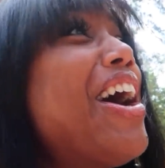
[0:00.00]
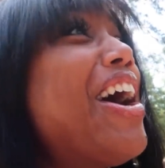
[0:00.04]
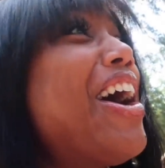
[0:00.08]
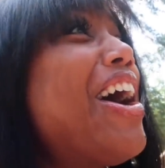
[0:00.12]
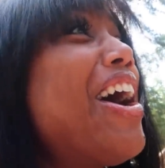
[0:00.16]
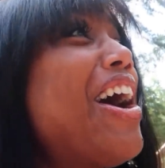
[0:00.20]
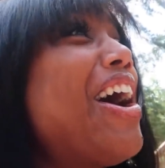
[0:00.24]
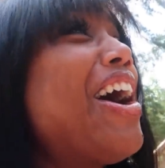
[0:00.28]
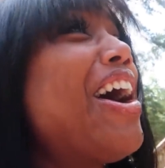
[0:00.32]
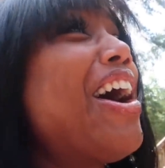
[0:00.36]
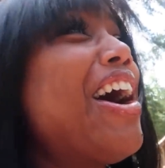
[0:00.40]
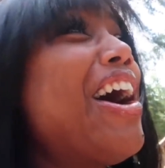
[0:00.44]

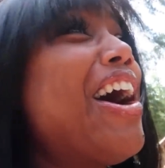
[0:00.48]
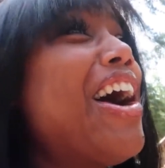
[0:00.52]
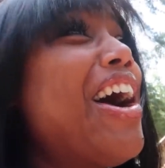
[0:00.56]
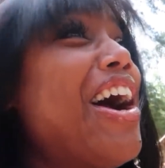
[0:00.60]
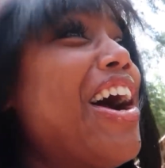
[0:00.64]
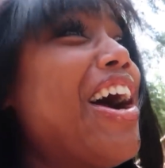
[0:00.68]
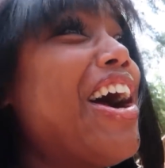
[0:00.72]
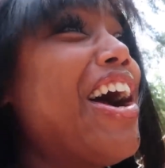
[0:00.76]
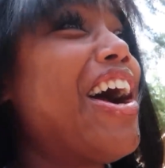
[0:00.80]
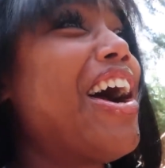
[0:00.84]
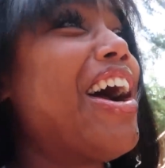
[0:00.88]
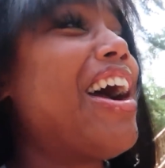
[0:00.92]
said that
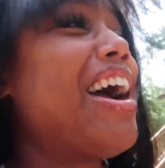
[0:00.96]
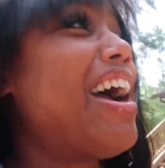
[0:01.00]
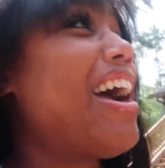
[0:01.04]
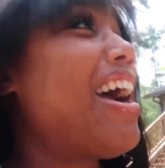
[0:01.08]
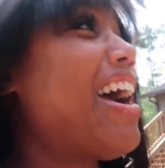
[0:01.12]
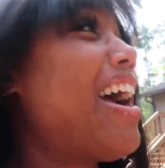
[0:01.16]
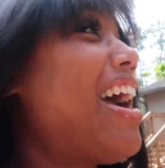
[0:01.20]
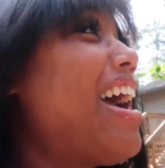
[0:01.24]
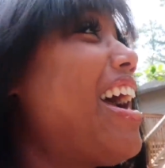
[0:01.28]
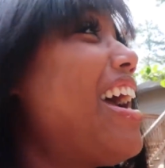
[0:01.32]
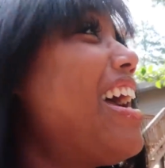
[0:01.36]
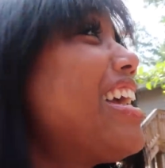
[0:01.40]
it's like
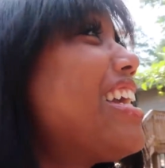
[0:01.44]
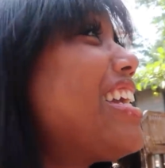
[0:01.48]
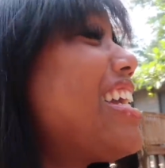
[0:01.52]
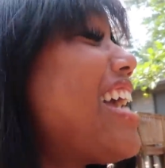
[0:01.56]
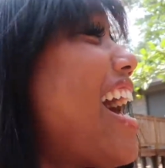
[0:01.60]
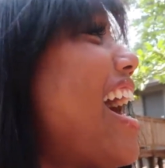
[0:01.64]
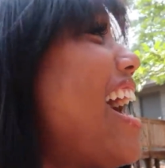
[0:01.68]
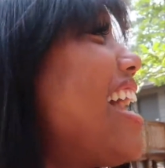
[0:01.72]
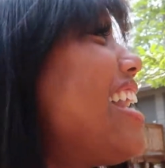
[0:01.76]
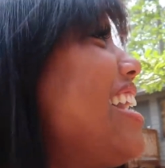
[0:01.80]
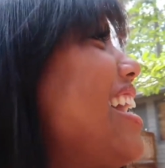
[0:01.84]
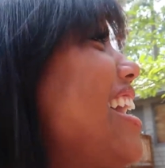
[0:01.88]
backfire
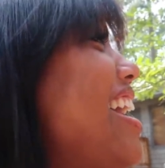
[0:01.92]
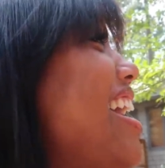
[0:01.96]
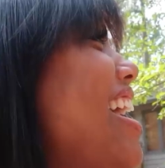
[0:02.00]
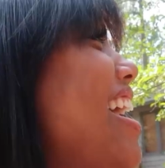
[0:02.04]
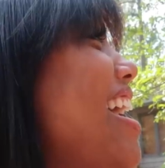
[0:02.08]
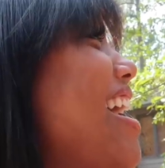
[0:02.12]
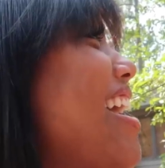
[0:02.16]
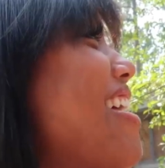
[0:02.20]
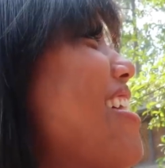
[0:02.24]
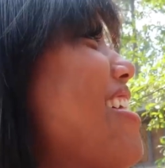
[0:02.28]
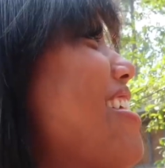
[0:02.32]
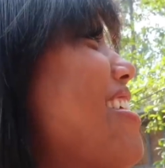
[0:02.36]
i didn't
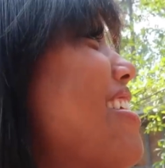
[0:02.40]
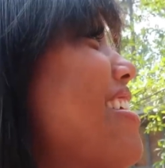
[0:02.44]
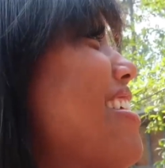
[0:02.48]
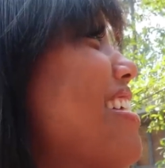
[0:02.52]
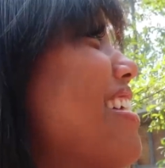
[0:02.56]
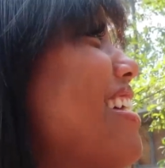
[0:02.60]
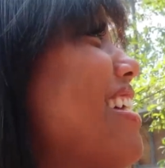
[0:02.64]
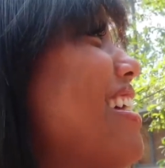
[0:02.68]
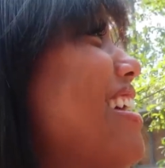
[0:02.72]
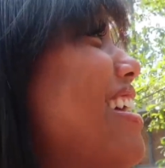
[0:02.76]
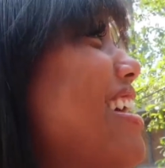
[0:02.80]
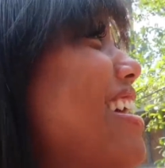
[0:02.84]
hear